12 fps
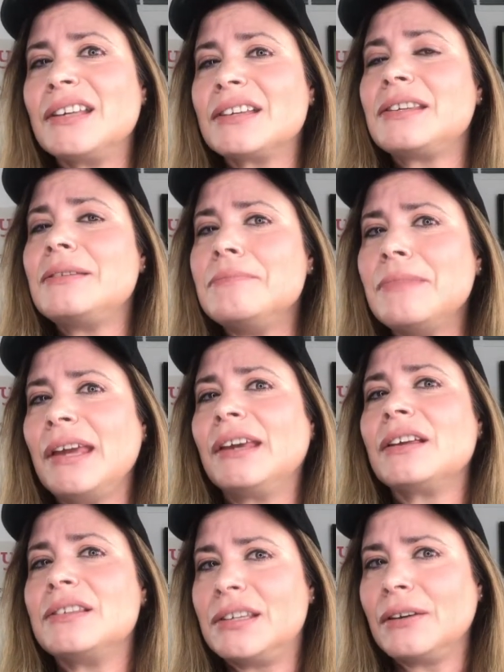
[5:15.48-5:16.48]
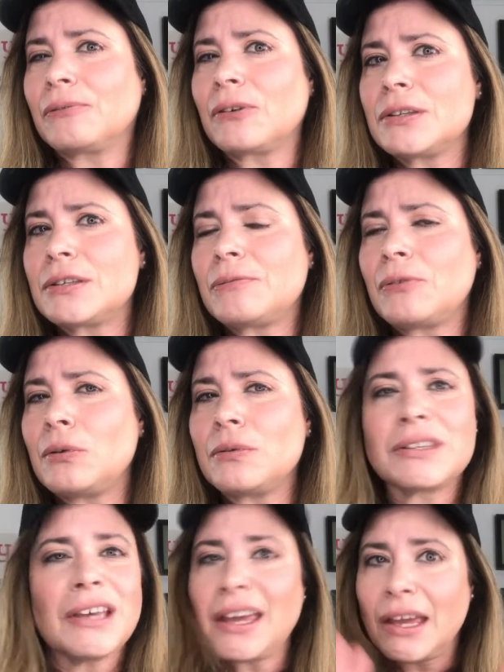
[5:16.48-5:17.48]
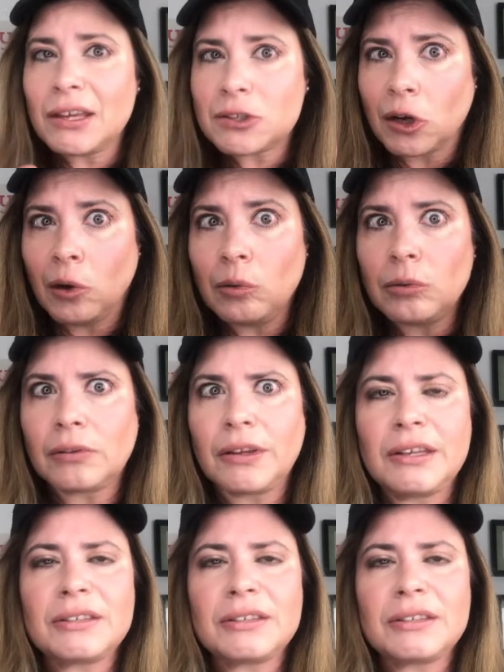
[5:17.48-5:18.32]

doesn't make a difference, folks. It totally